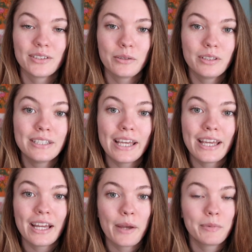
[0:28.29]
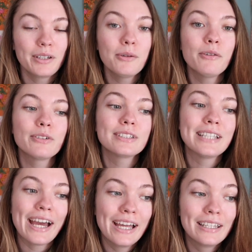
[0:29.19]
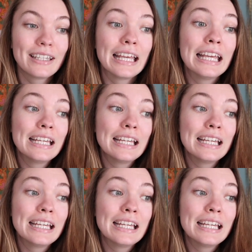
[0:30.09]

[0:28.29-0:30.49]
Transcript: So today I'm going to go over 10